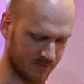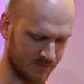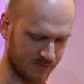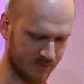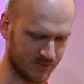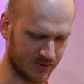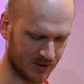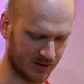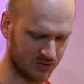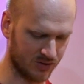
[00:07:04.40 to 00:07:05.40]
Kind
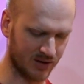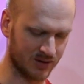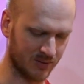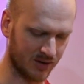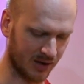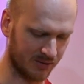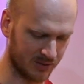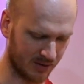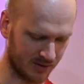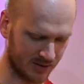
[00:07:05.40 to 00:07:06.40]
of tricky to work out
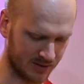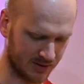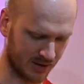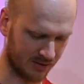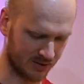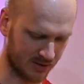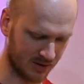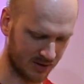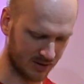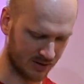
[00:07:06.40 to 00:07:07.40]
which way around these need to go
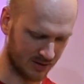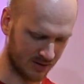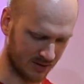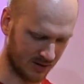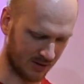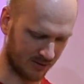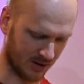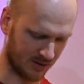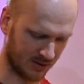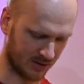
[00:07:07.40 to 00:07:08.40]
actually. There we
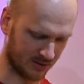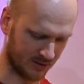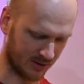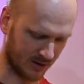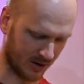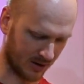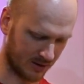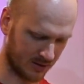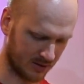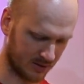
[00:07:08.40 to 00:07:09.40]
go, I think it's like that.